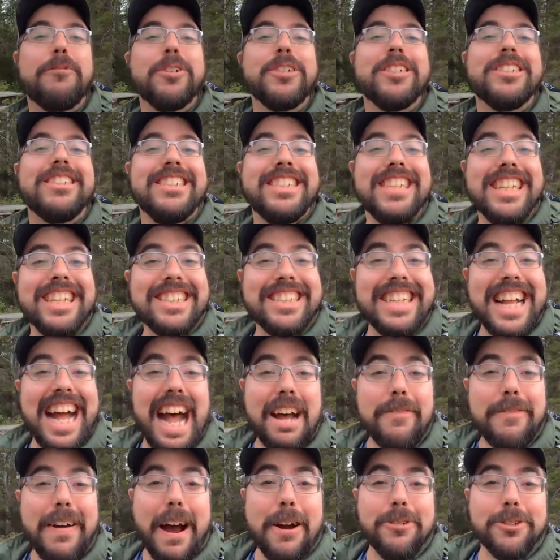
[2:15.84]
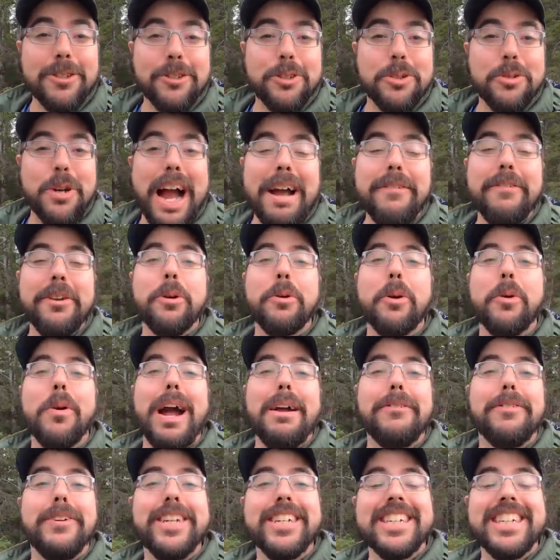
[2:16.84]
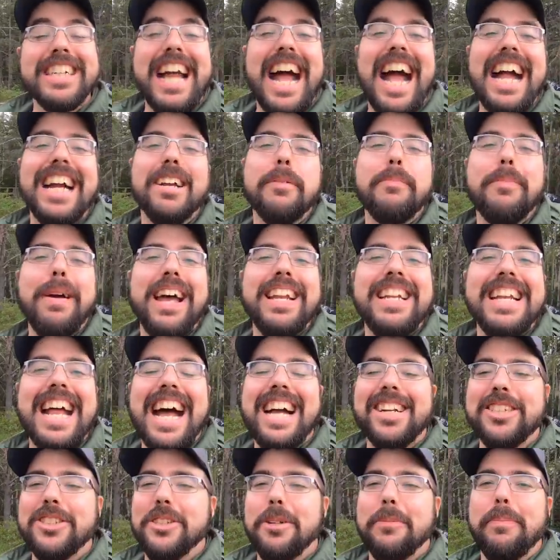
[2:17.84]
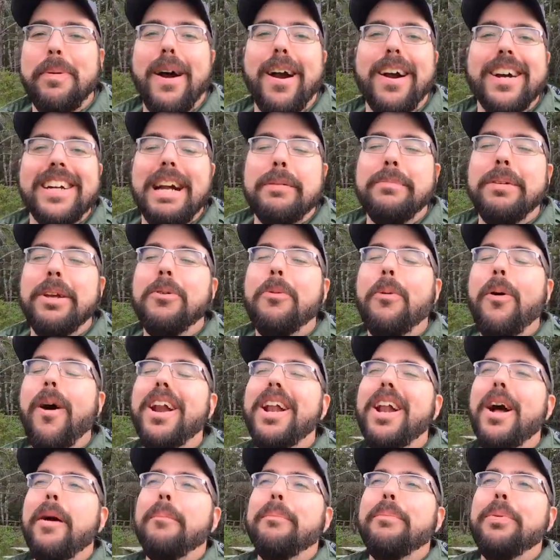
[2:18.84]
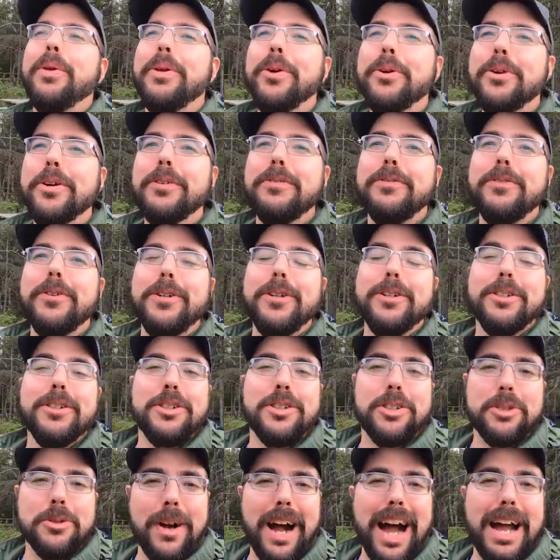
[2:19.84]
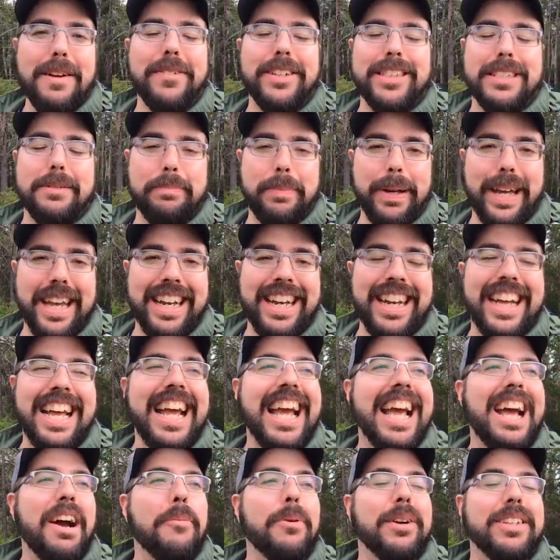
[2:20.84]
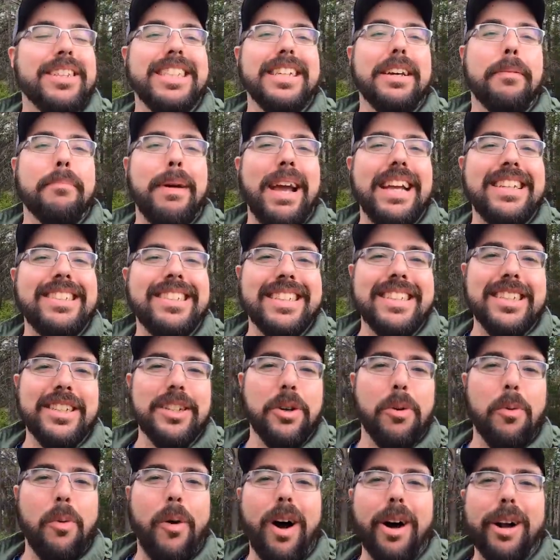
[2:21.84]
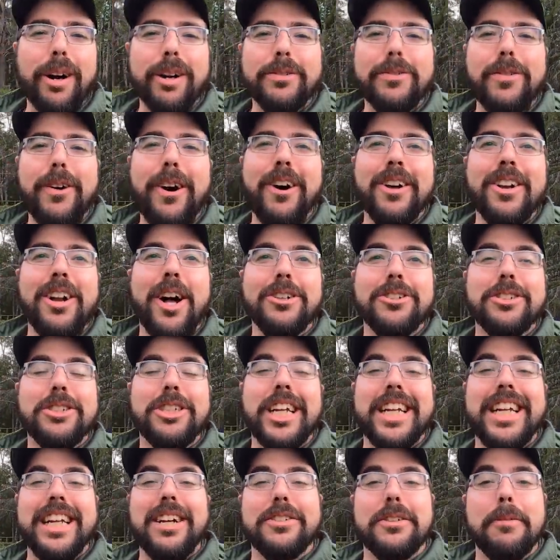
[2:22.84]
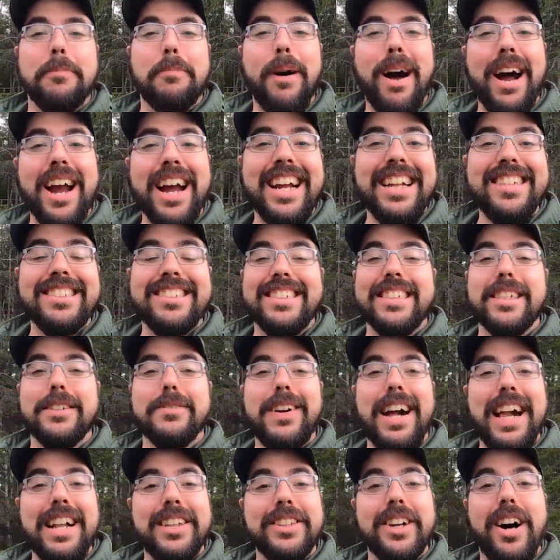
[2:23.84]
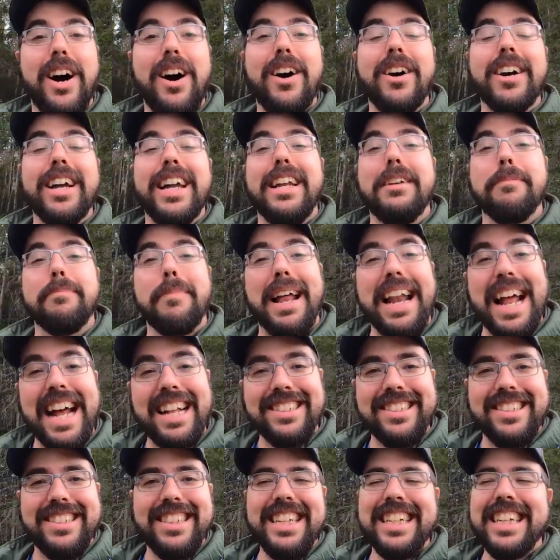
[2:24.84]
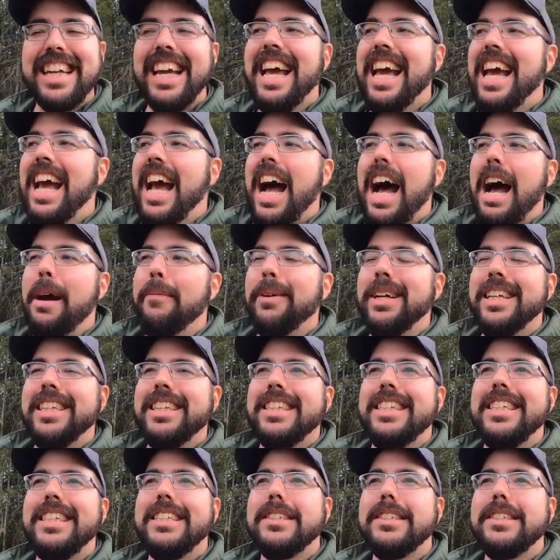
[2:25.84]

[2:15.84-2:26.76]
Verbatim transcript: After six and a half hours of driving, we arrived here in Aiguebelle National Park. I mean, what a beautiful drive it's been, with the amazing little waterfall and also checking out the mines near Val d'Or in Malartic. I mean,